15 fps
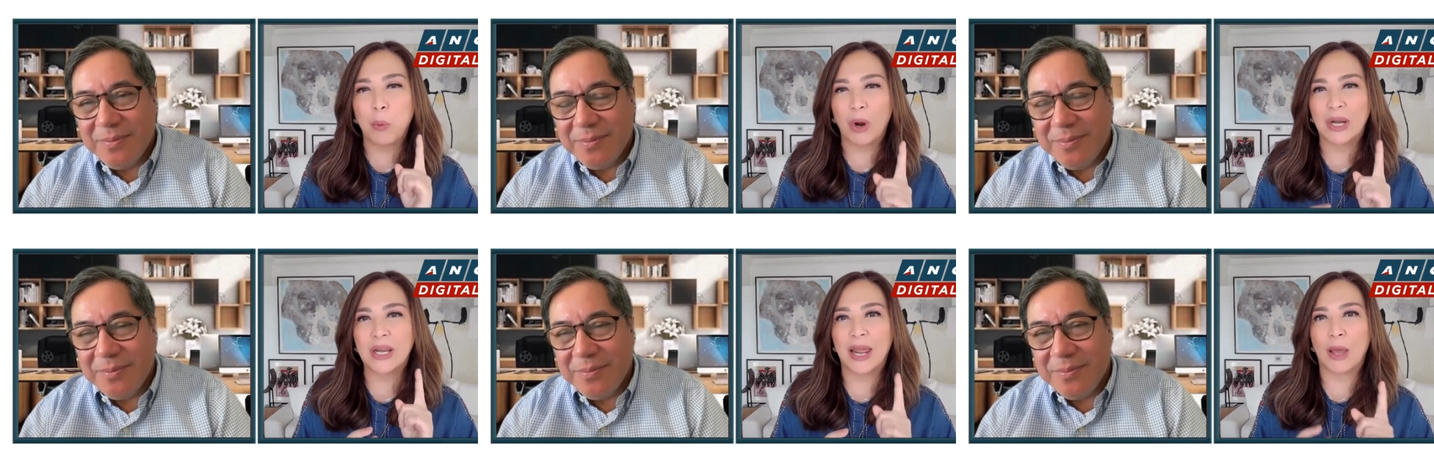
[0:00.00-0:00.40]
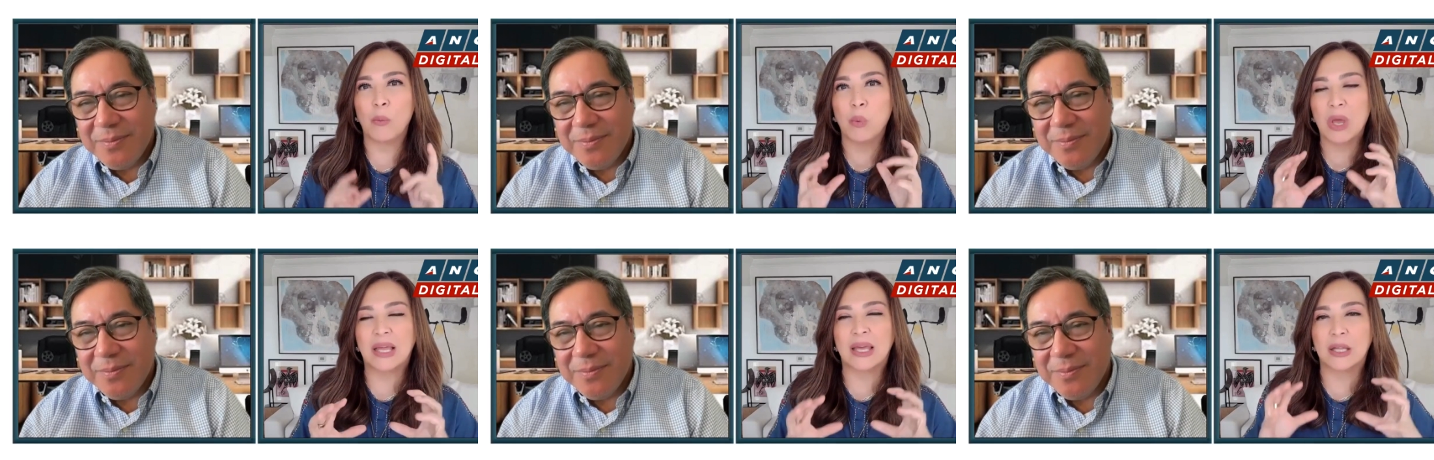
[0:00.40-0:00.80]
Speaker 1: one day
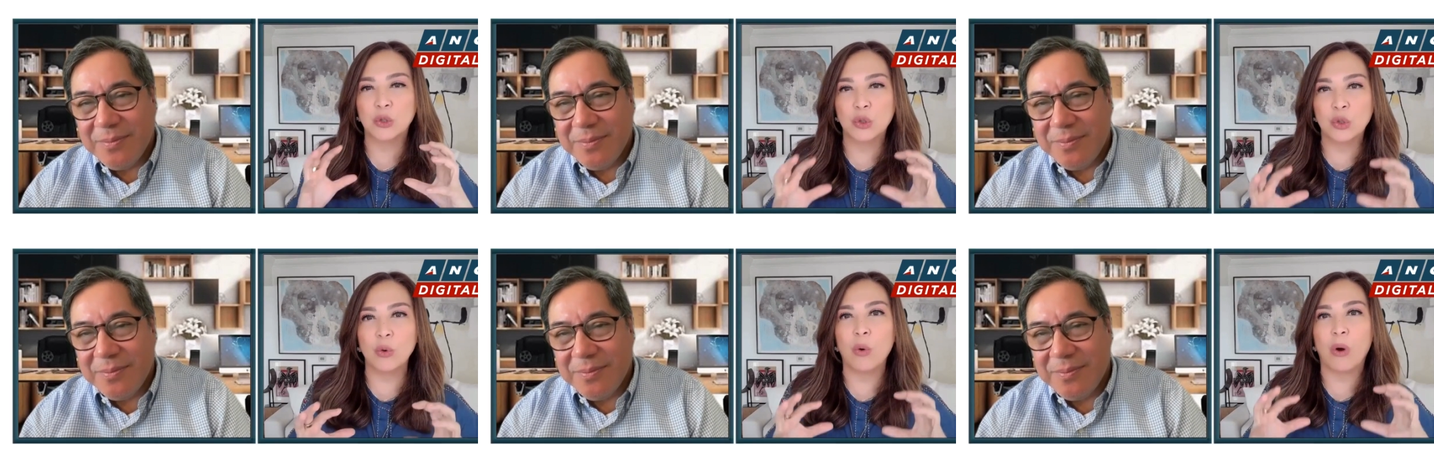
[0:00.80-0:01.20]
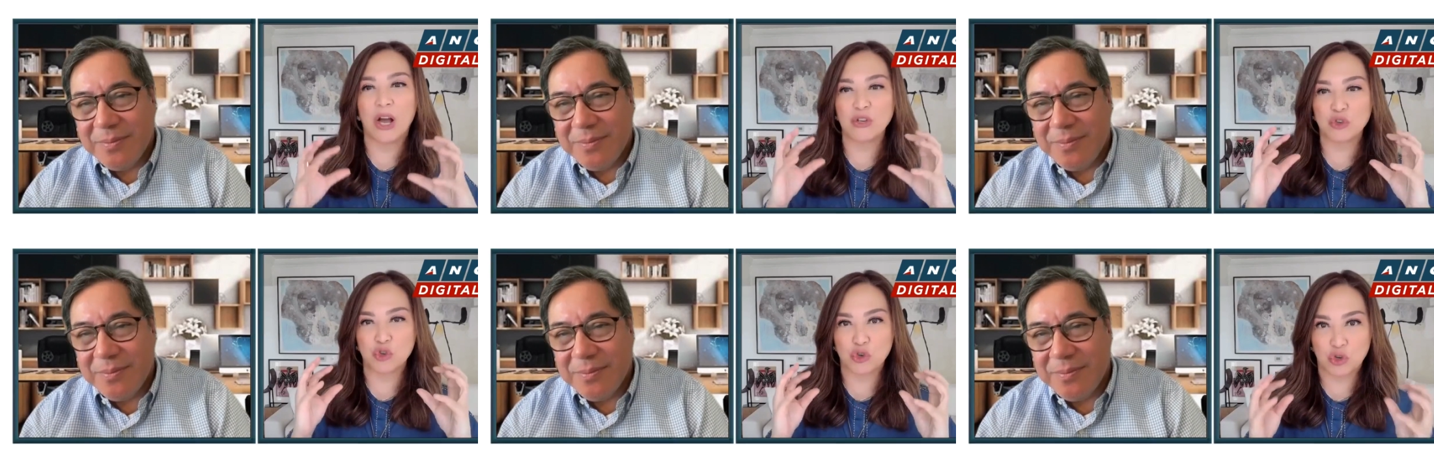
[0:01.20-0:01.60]
we can do a
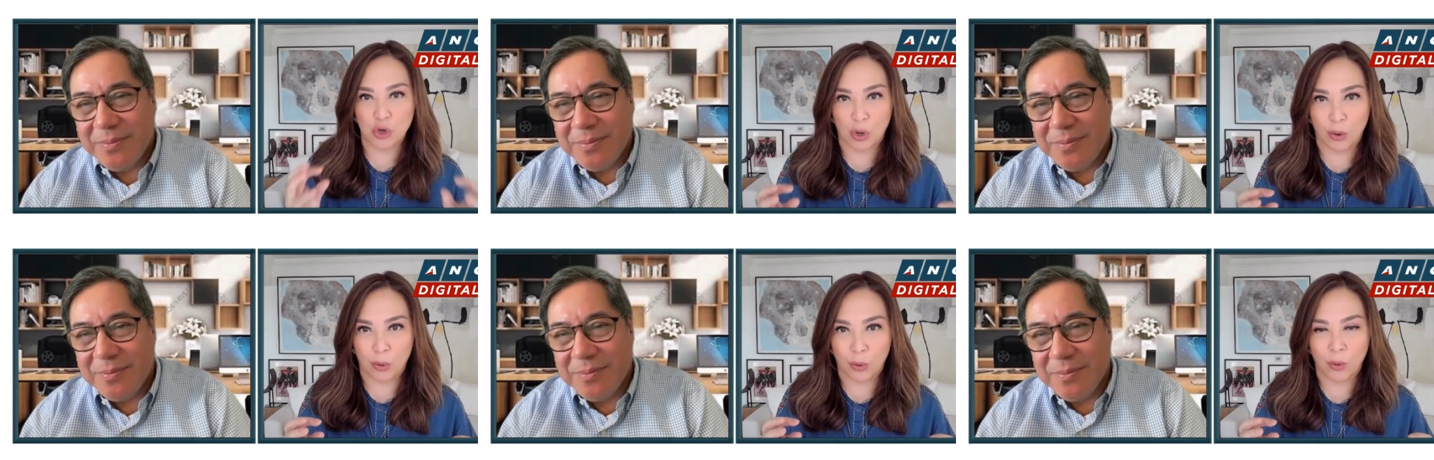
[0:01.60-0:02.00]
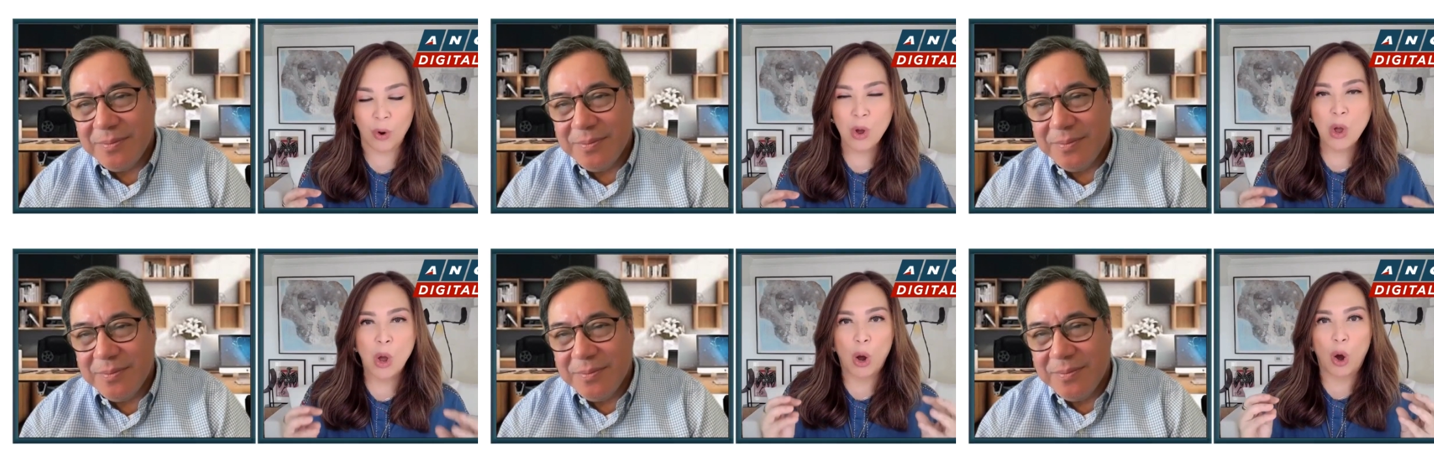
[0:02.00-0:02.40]
show
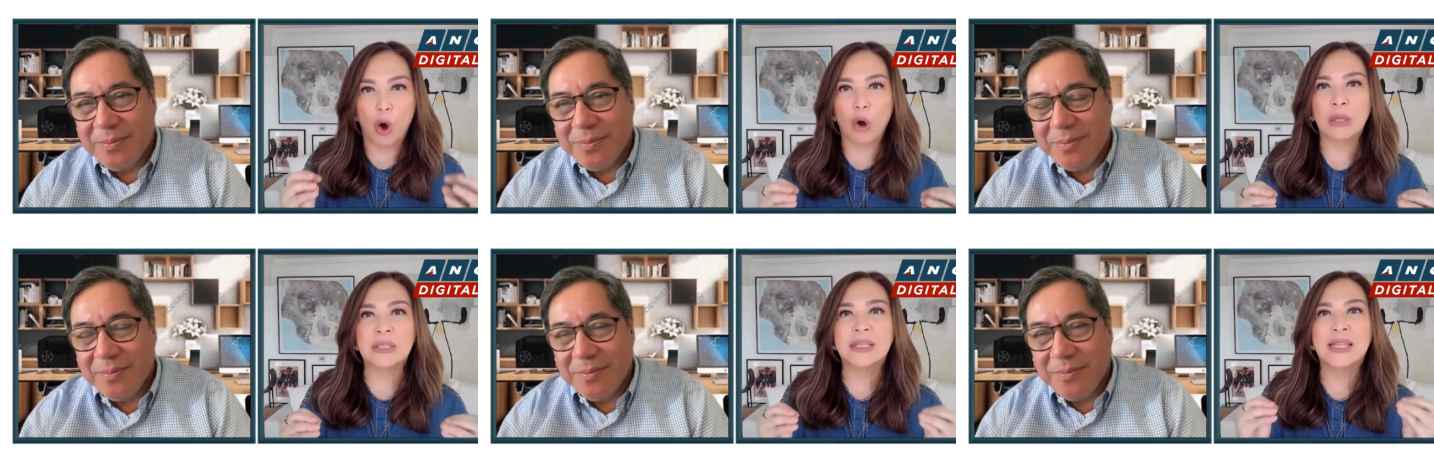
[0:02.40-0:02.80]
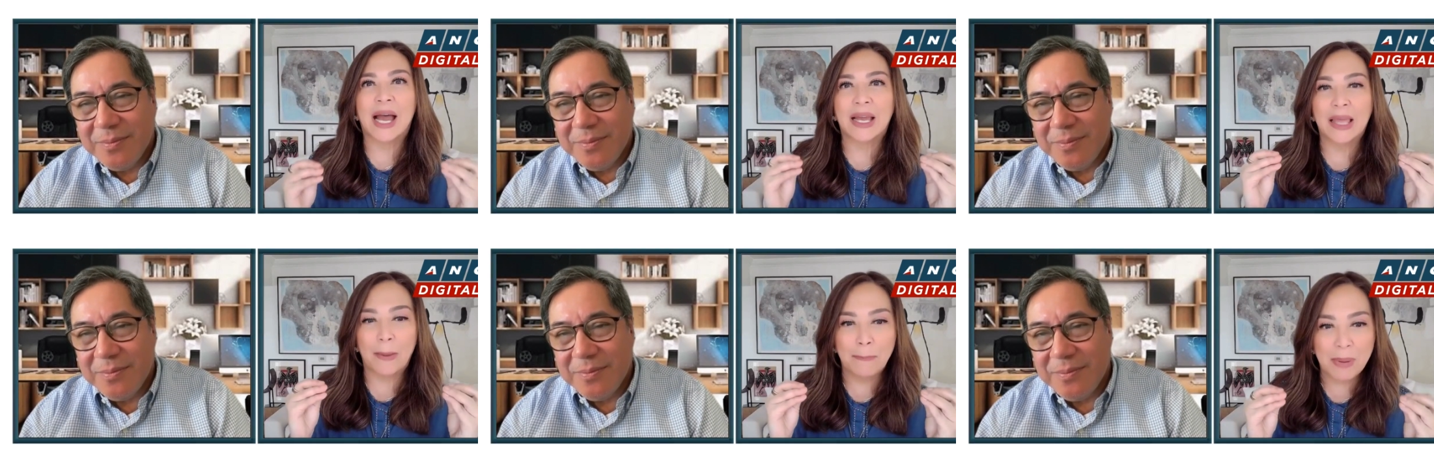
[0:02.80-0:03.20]
on
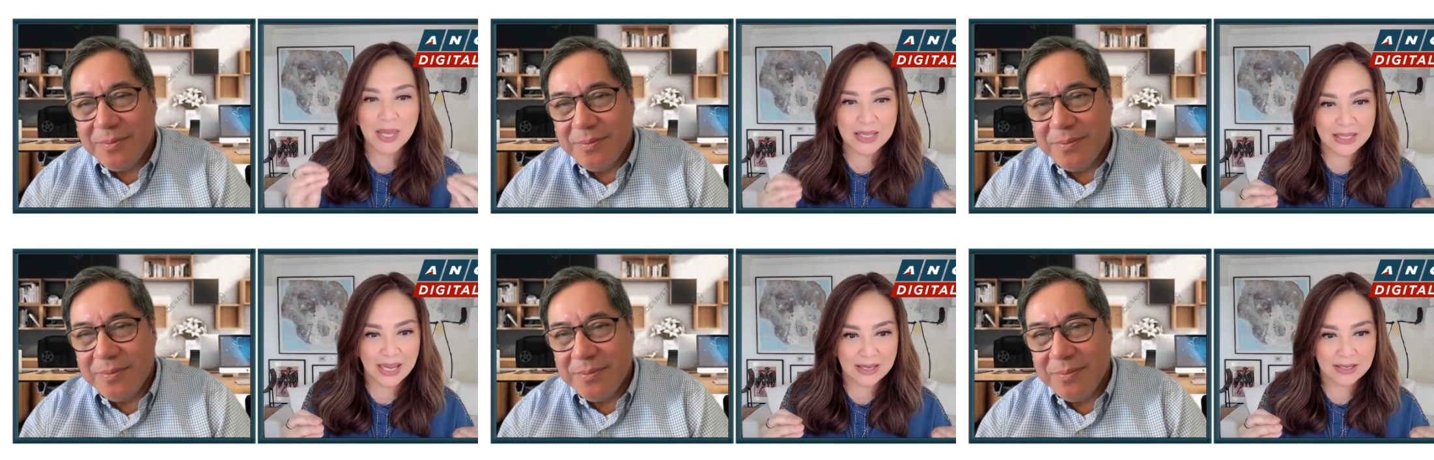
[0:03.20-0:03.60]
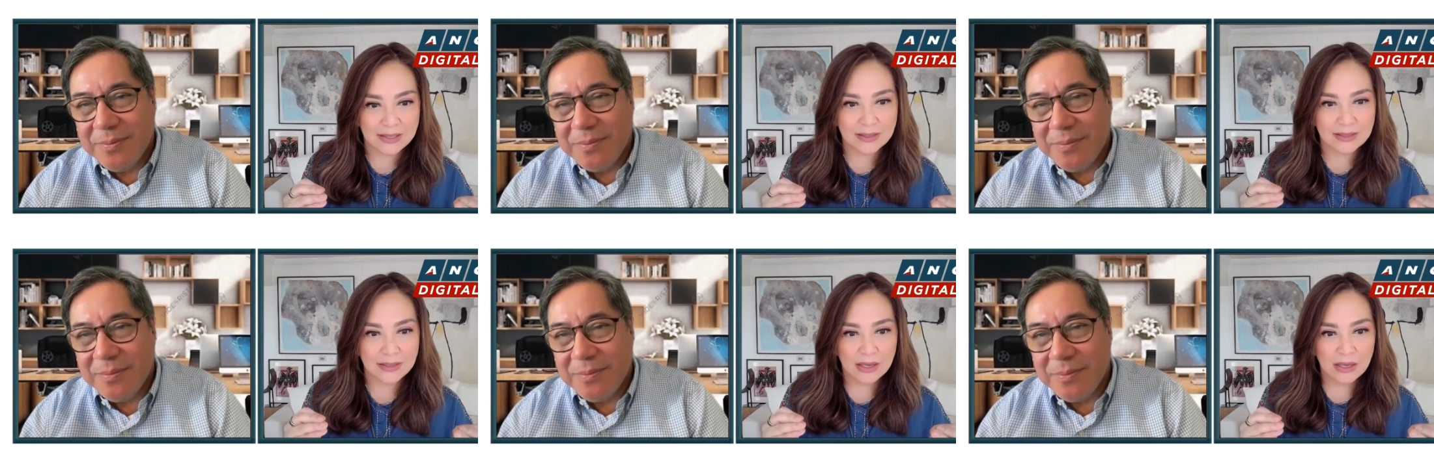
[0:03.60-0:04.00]

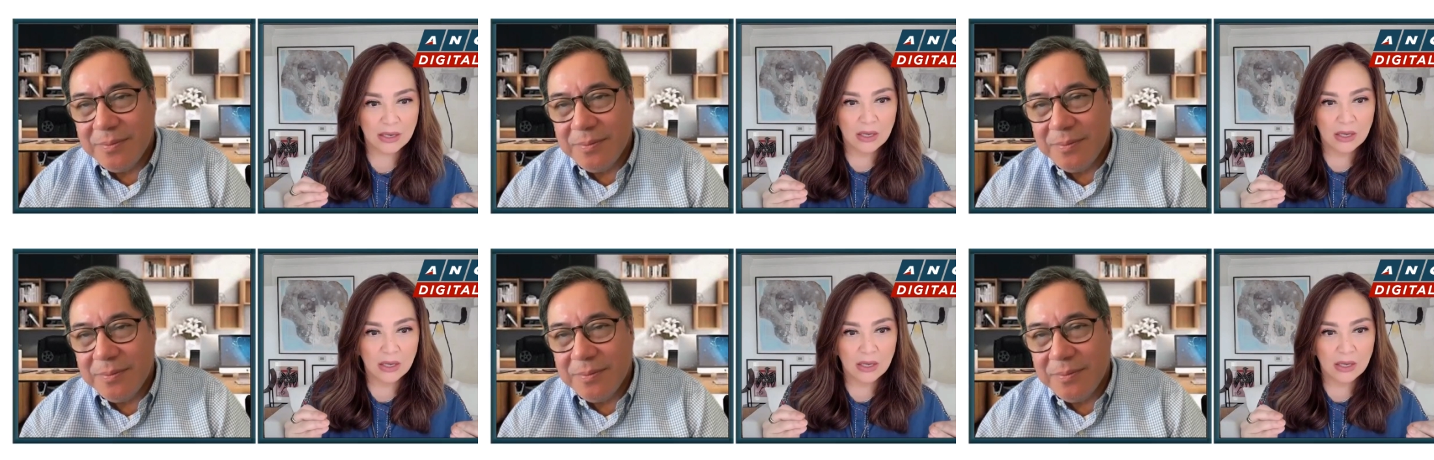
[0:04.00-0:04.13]
diabetes